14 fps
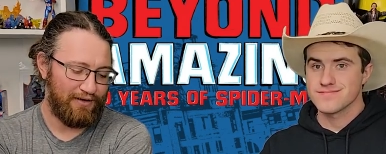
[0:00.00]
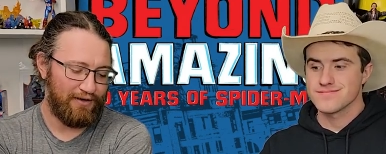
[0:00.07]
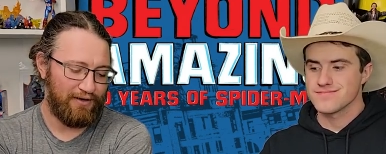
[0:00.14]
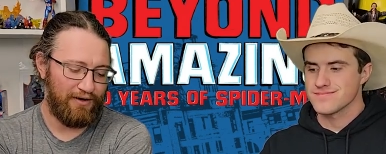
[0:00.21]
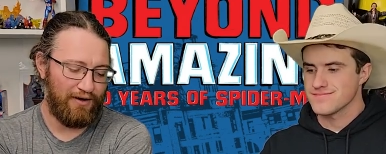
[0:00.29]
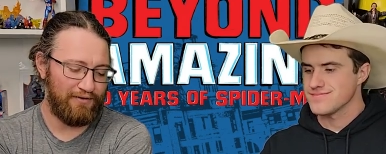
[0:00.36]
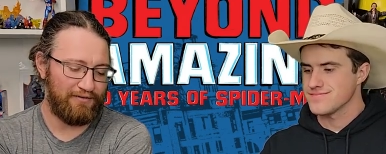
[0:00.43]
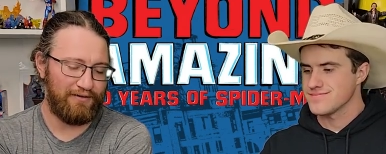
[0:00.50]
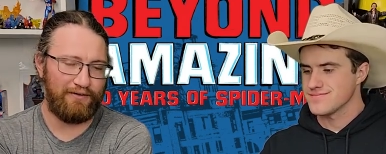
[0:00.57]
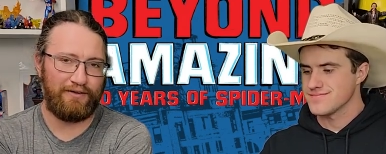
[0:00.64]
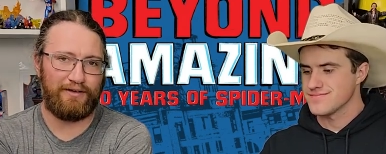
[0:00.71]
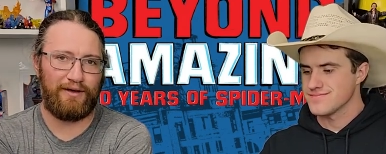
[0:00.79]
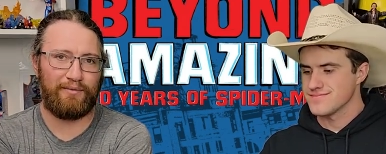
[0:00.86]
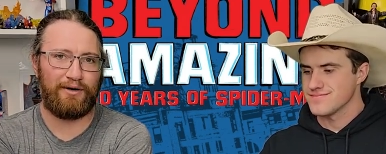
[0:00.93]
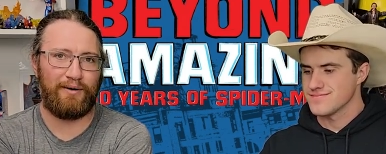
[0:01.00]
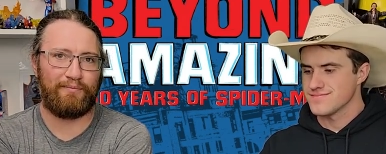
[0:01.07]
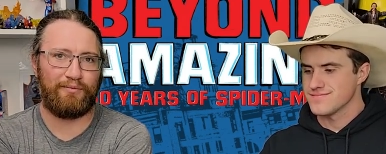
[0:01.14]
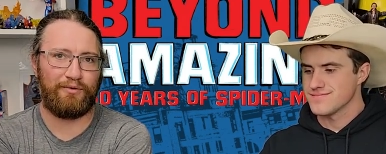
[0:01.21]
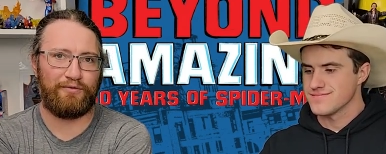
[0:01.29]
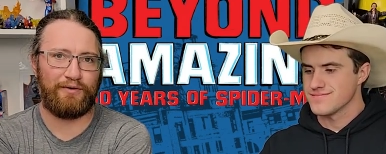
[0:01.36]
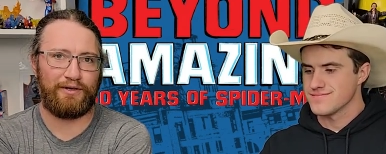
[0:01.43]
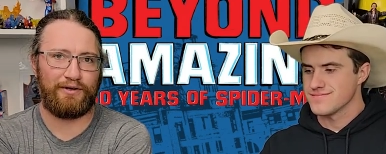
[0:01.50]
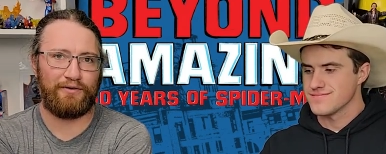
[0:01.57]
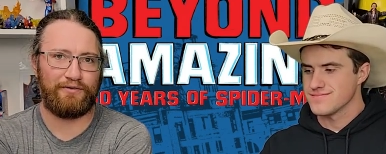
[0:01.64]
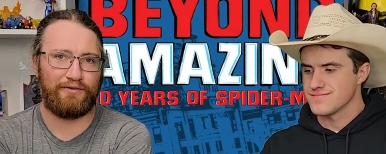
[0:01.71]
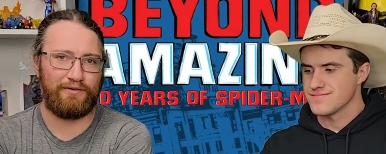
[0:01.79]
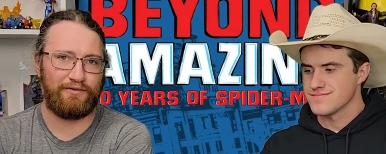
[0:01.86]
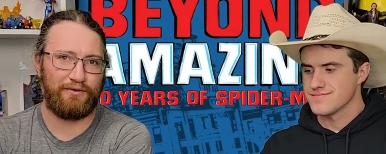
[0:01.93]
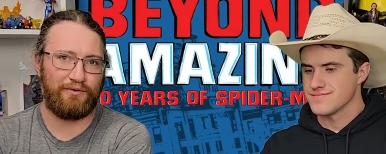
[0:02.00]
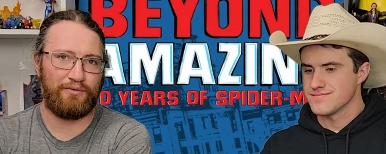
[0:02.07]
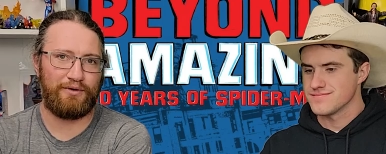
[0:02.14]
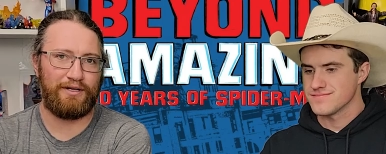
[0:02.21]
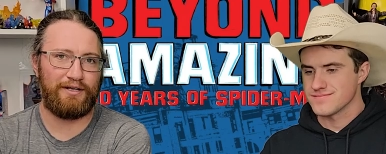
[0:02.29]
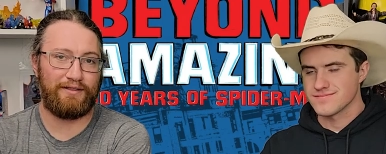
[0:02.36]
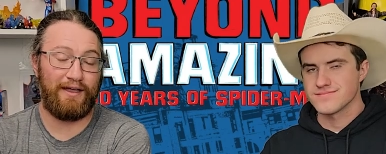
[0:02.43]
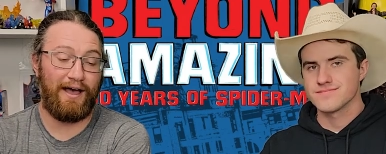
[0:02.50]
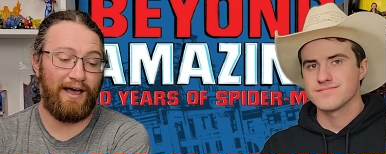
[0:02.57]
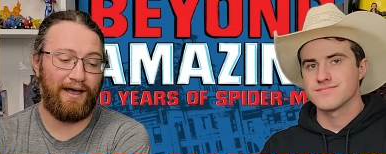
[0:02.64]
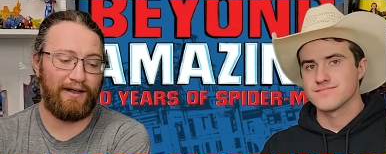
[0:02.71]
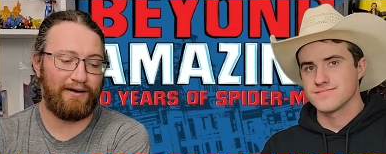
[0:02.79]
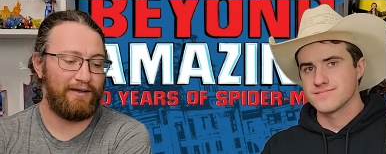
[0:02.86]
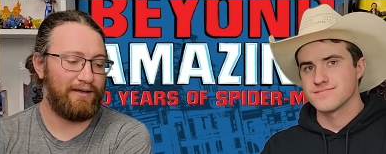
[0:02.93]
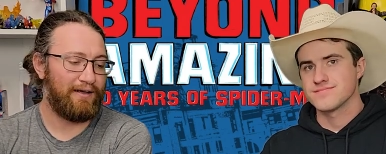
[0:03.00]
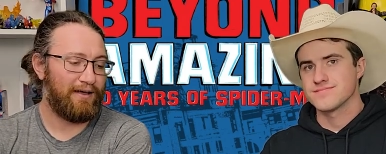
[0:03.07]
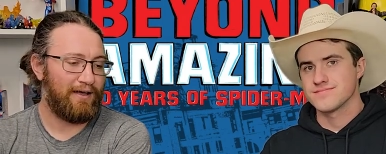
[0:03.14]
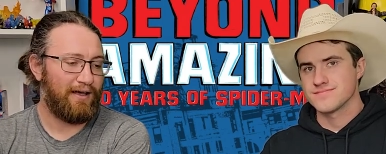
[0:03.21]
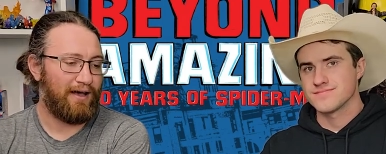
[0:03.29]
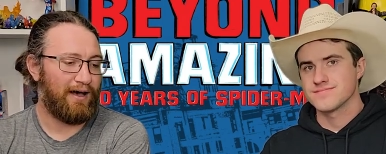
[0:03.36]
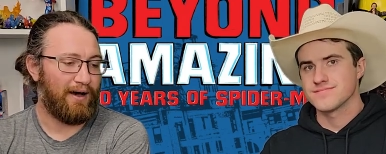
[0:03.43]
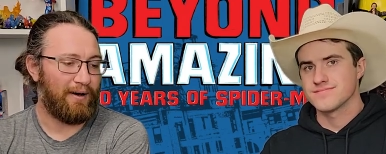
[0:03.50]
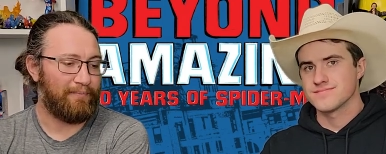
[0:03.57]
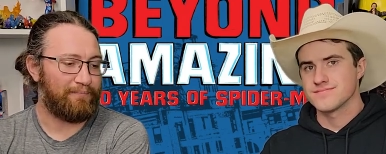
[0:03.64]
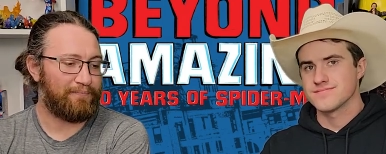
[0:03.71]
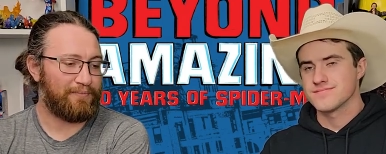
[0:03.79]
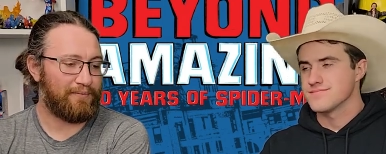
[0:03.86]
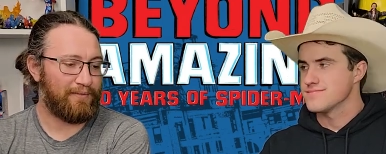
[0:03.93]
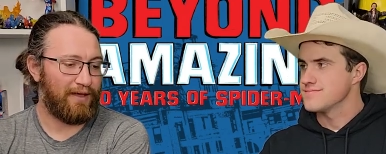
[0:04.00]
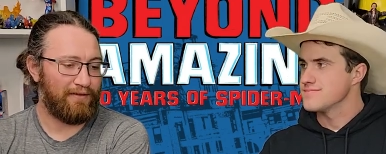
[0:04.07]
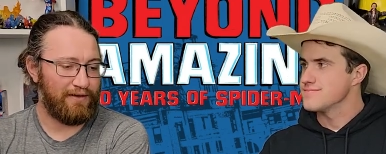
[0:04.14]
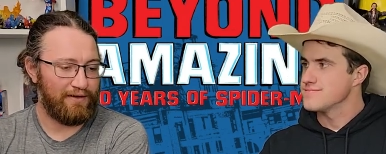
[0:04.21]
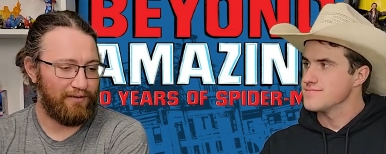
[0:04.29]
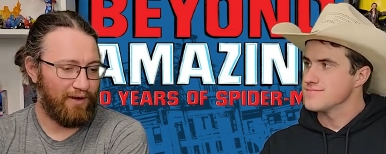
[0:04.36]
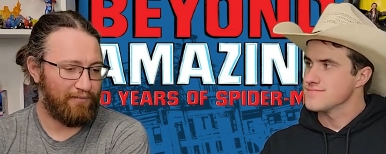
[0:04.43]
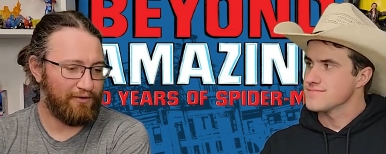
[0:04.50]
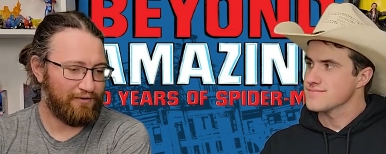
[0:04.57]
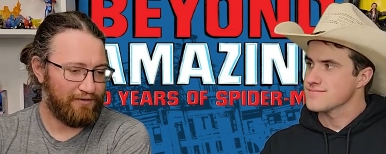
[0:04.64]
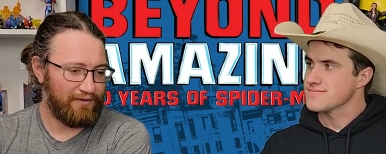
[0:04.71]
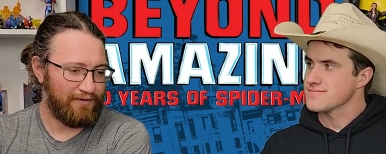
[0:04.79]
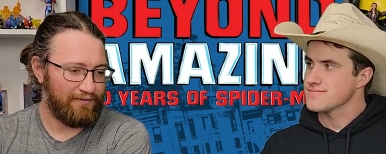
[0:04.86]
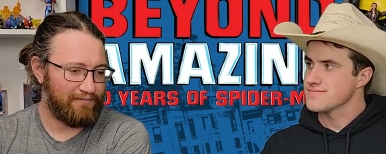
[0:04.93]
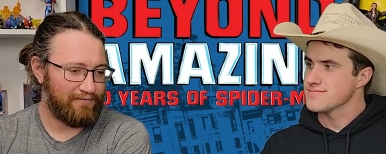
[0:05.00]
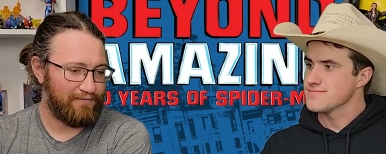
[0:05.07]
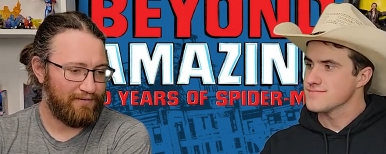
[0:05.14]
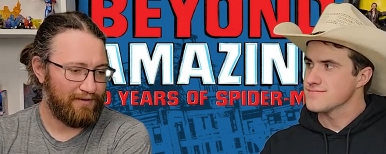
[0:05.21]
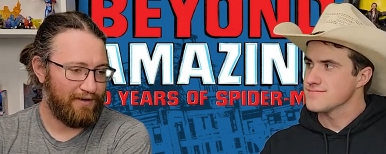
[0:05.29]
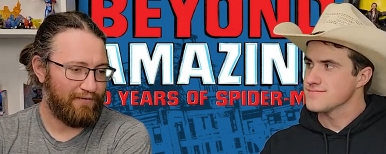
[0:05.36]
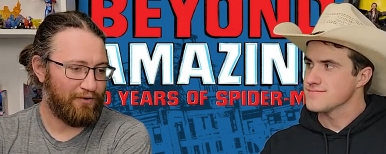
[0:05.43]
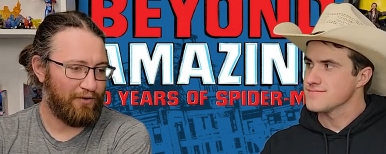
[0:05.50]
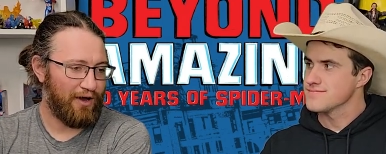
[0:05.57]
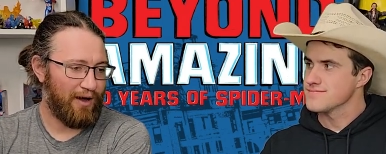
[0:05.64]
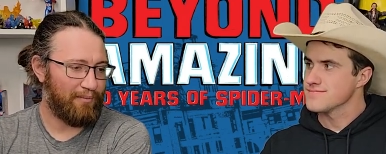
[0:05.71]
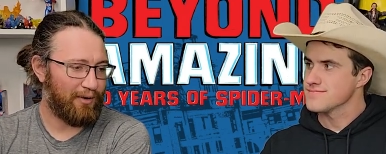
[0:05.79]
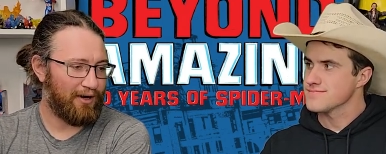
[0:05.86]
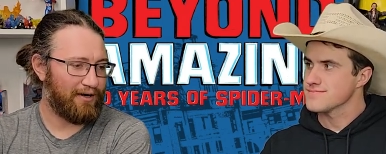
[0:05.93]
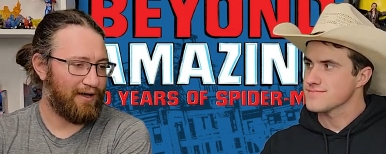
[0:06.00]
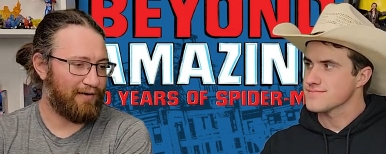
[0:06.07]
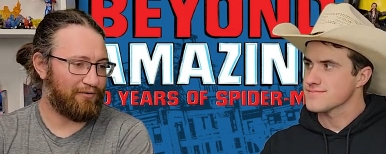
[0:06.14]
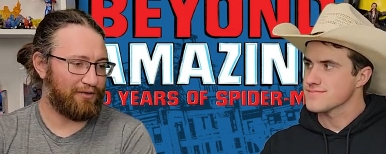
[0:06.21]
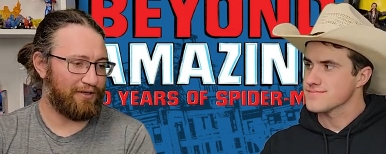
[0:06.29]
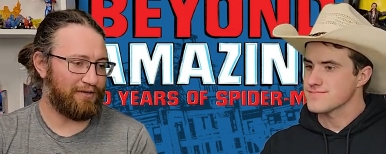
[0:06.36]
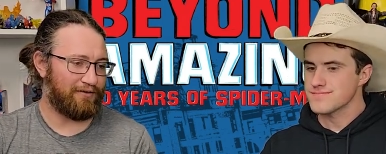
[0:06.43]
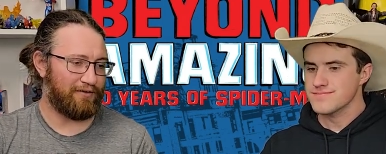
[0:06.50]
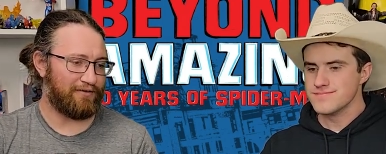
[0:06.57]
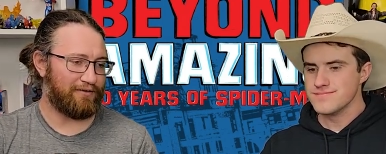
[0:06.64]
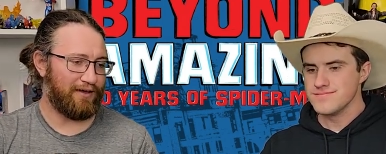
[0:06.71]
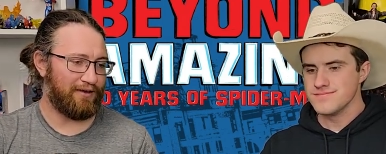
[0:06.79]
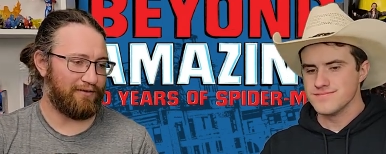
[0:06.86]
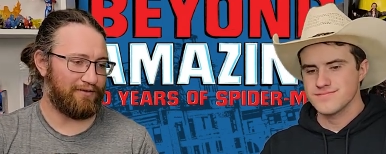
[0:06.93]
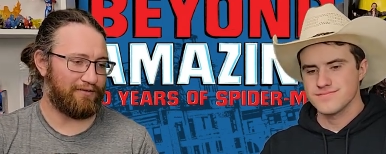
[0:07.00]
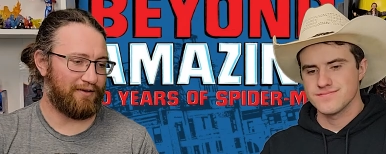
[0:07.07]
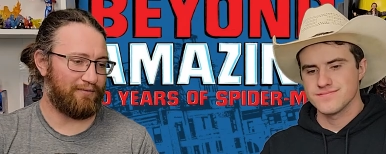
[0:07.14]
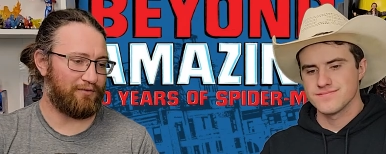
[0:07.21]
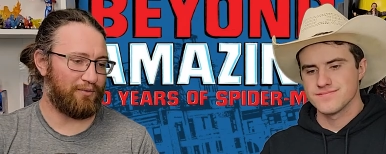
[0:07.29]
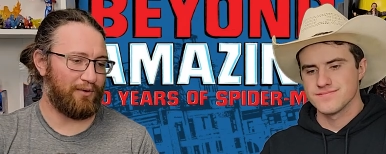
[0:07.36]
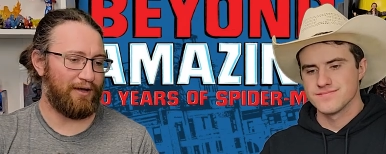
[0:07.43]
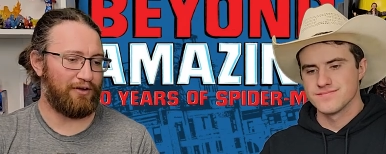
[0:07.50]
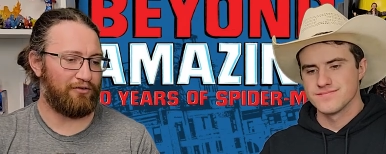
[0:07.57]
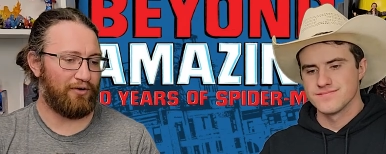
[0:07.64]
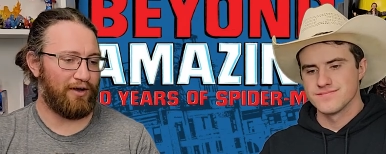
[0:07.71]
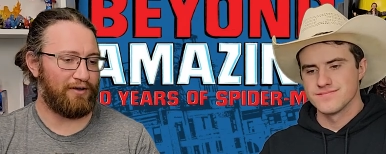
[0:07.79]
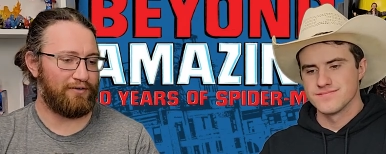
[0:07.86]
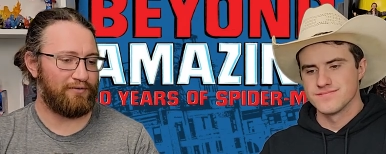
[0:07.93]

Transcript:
Speaker 1: constantly coming up with figures. And so you need that. Um, and then obviously, if you're not buying heavily into the set, this gives you a great